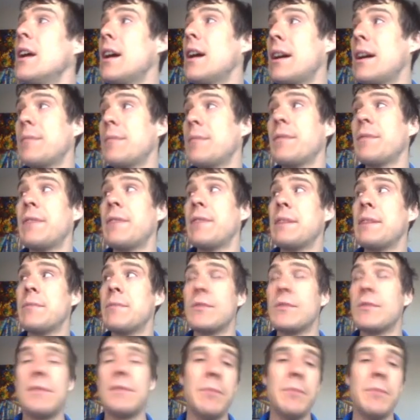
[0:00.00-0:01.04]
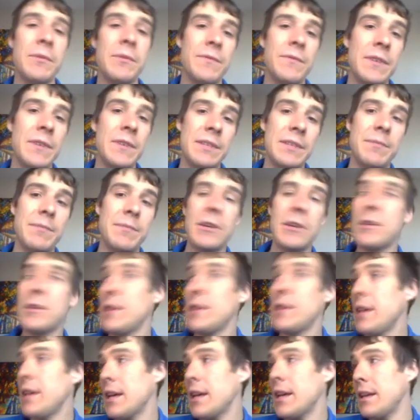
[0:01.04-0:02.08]
provide most of the proof for this
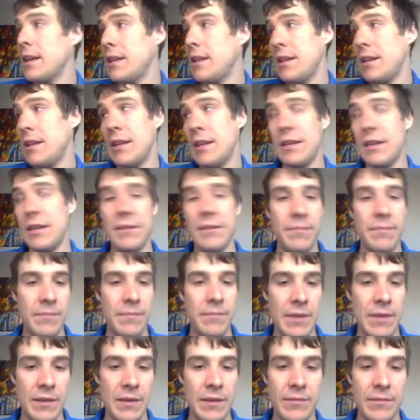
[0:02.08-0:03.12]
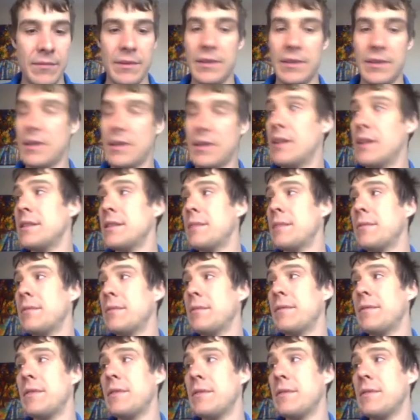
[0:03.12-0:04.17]
model, and then the concept
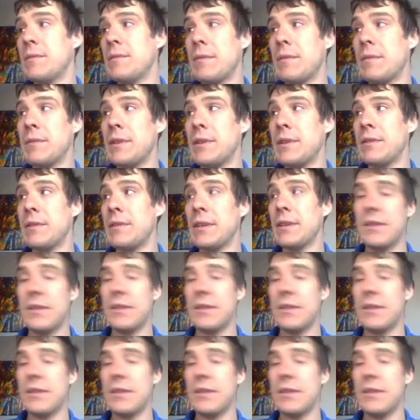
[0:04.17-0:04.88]
review is what we're doing.